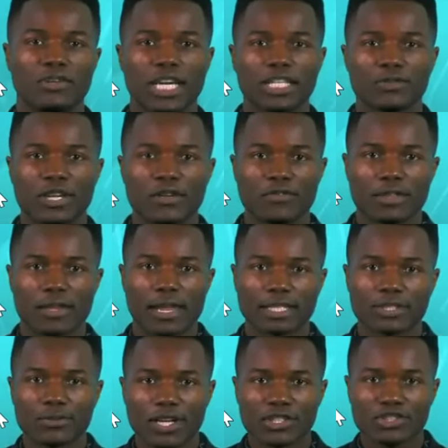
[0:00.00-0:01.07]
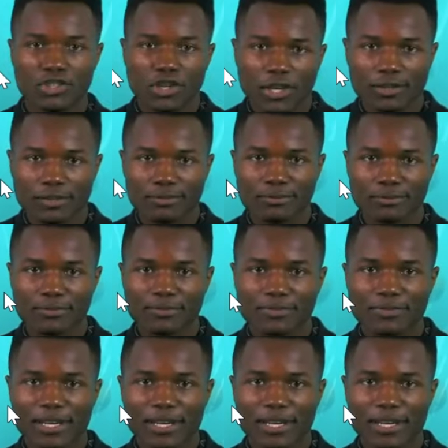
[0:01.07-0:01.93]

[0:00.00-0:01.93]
So you guys ready for the next question?